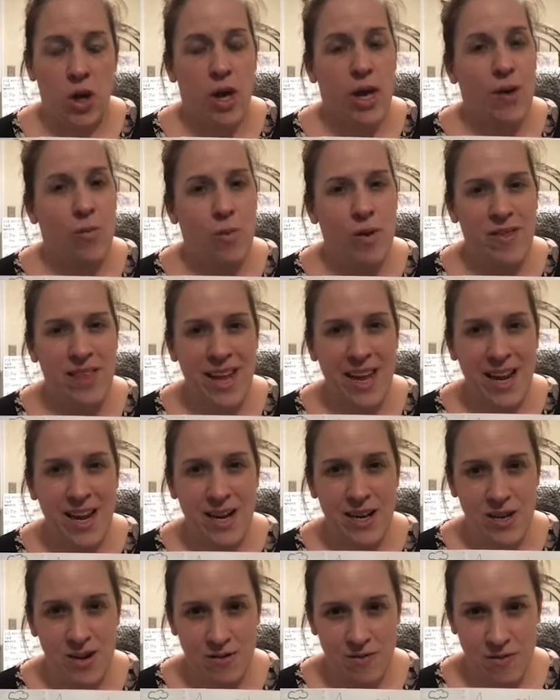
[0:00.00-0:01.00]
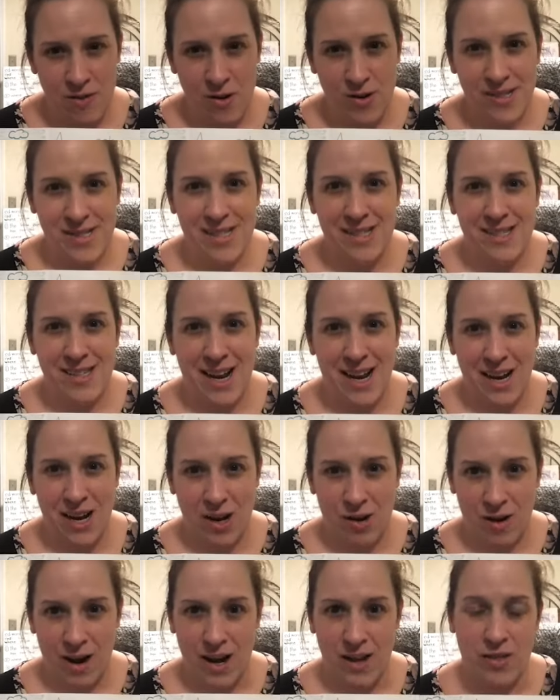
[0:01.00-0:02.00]
When they get into first and second
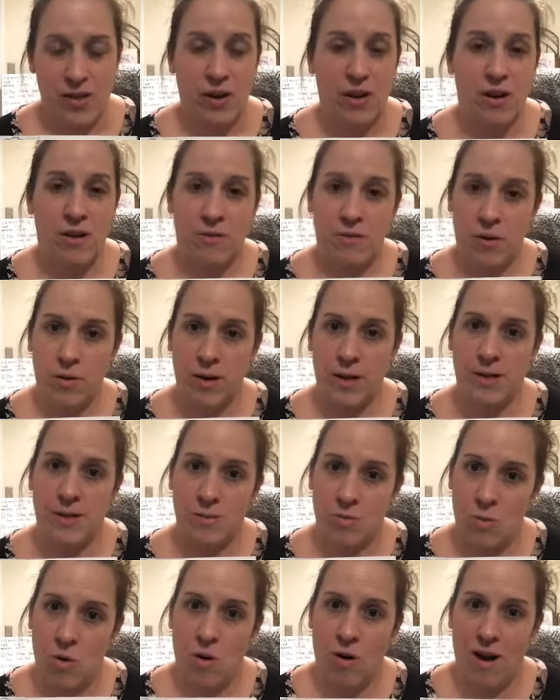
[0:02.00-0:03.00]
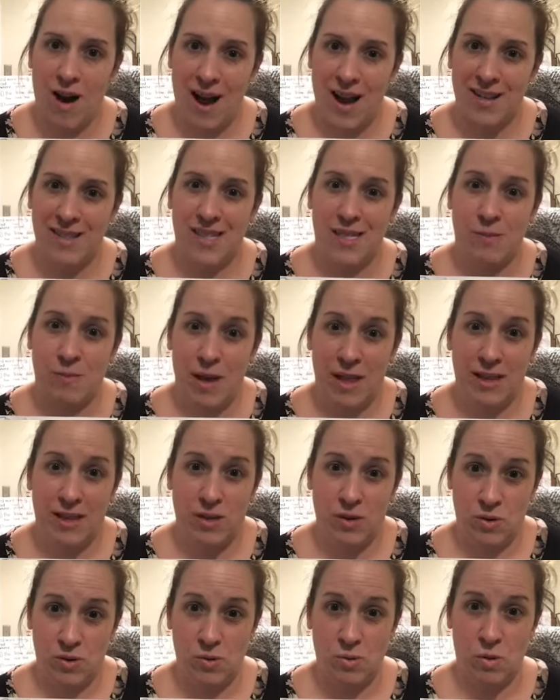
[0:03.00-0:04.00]
grade, they're going to focus more on spelling
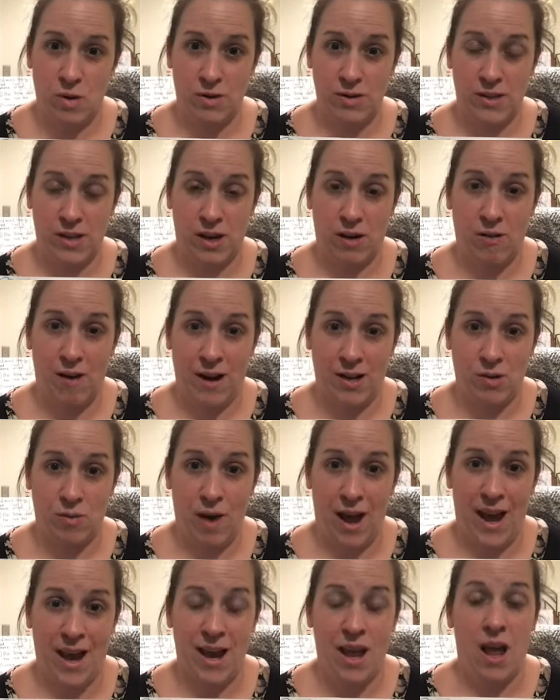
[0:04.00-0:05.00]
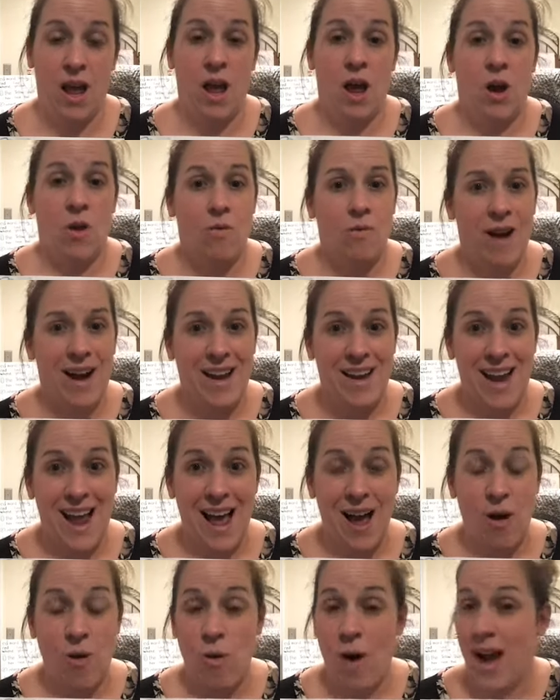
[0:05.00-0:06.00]
those words the correct way. Right
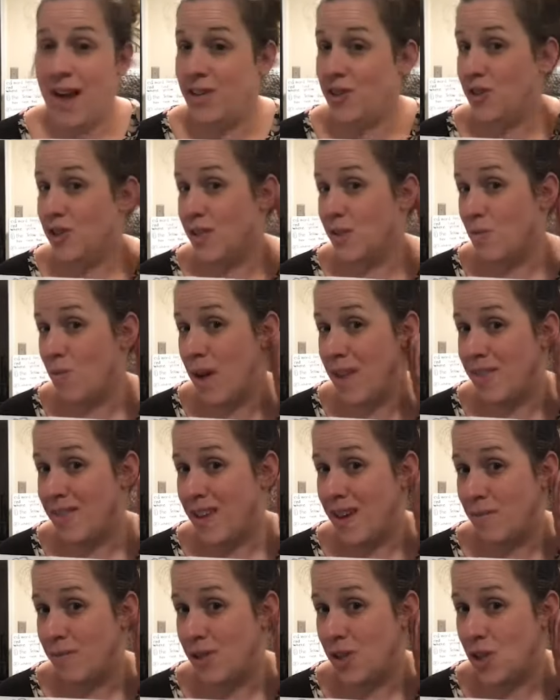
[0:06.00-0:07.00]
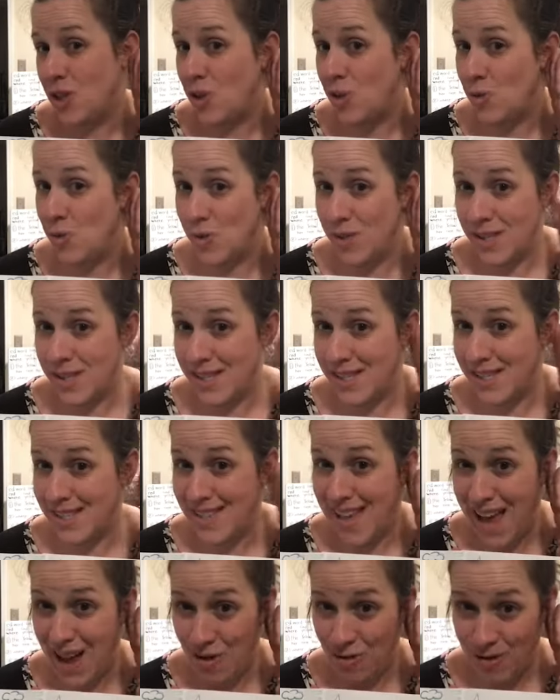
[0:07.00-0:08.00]
now, I just want them to use the
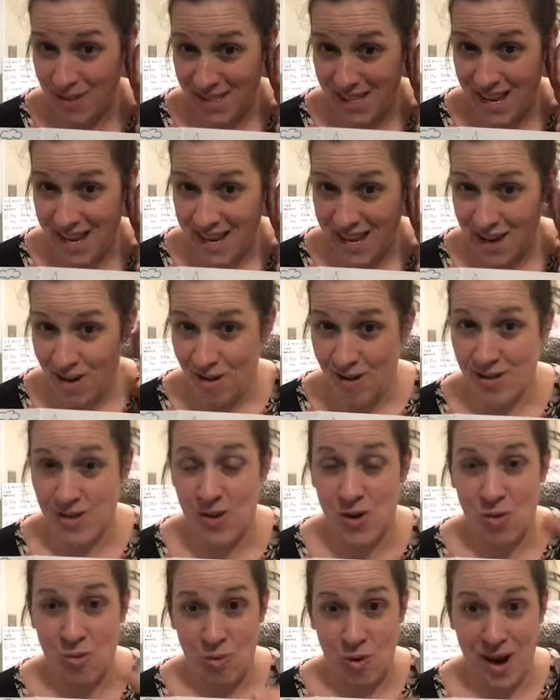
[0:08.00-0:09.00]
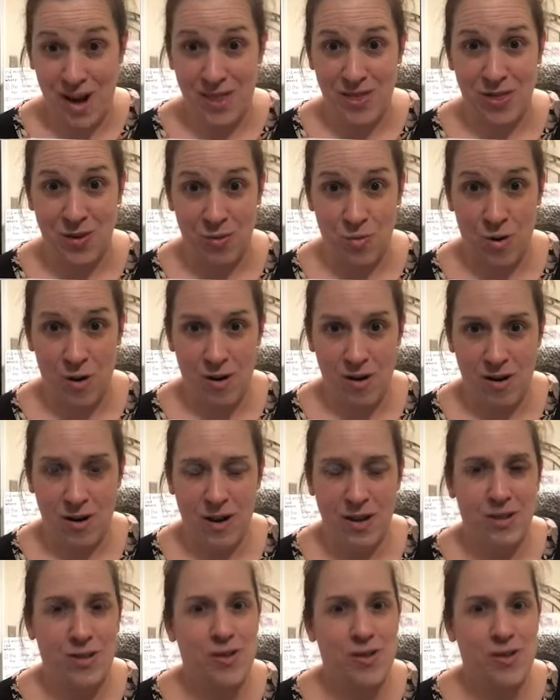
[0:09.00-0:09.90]
sounds they hear to write the word.